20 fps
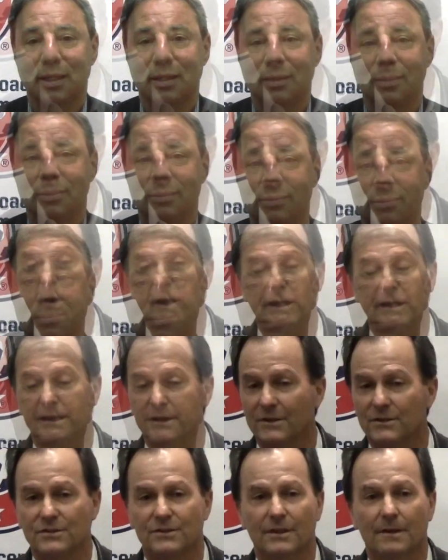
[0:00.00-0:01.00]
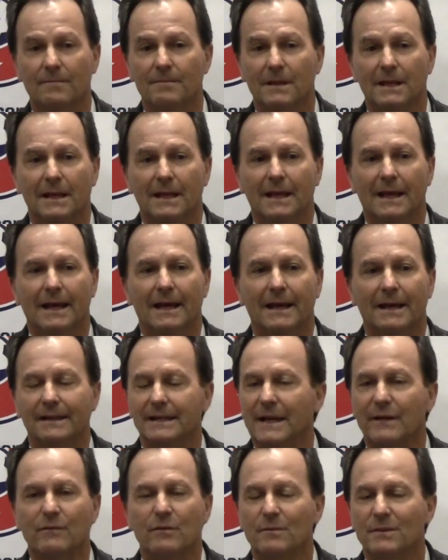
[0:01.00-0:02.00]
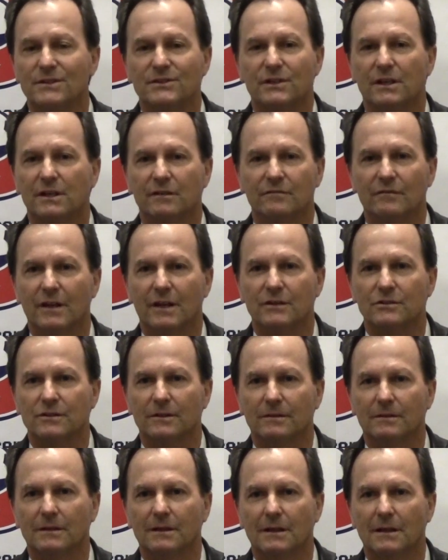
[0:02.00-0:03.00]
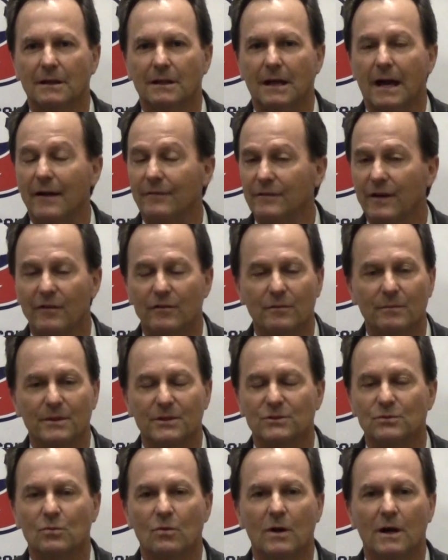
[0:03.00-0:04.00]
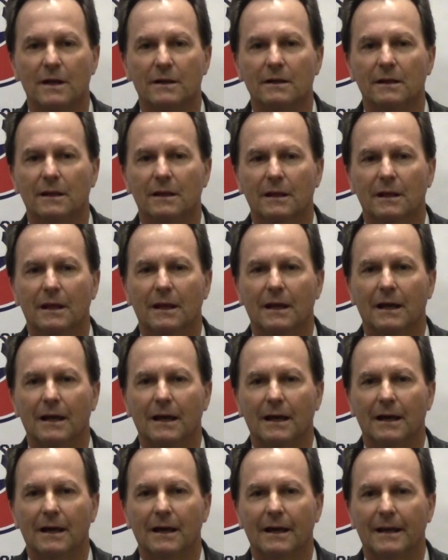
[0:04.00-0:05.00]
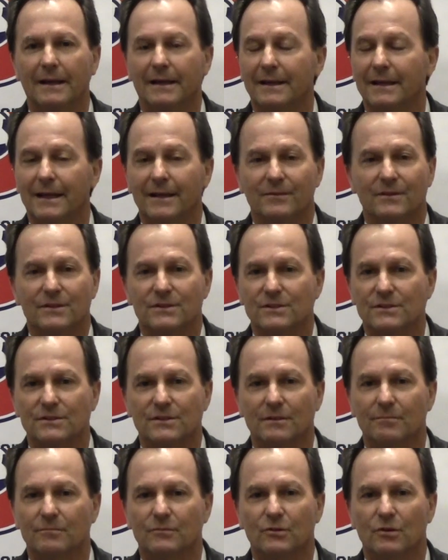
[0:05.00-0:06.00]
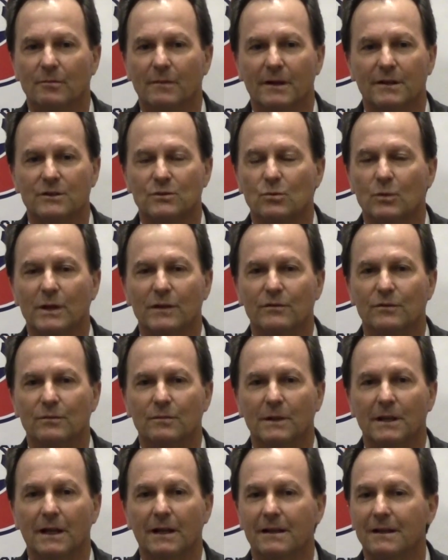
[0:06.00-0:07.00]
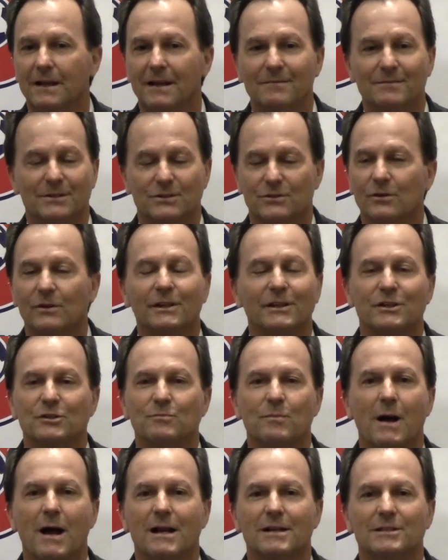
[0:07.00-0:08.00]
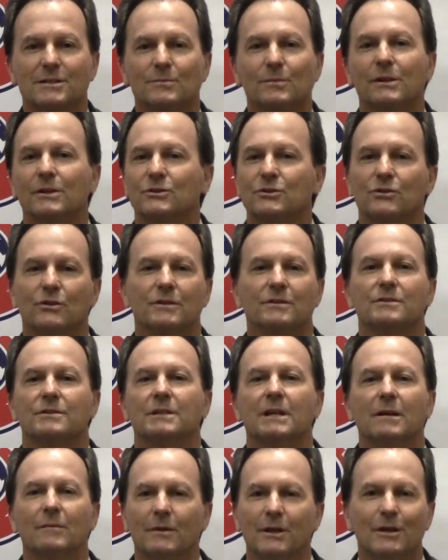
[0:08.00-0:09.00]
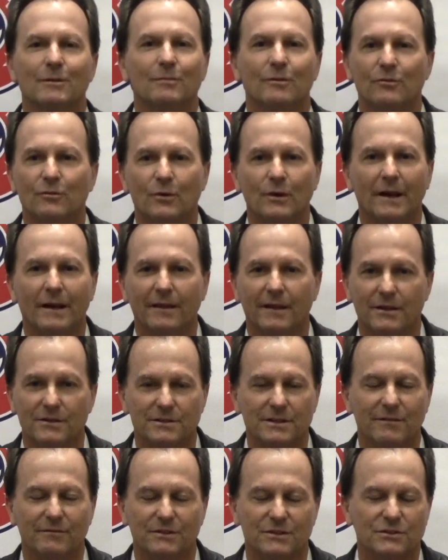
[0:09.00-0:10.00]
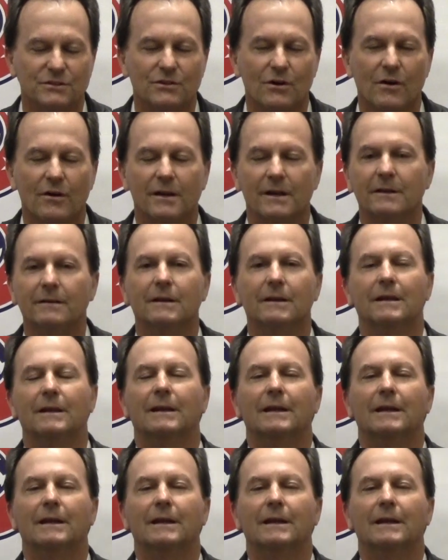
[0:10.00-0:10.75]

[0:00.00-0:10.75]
Well, one is never miss a convention. I've never missed one. And again, this is a tremendous week for me. I come as early as possible. As you can see, I'm here before anything has even started.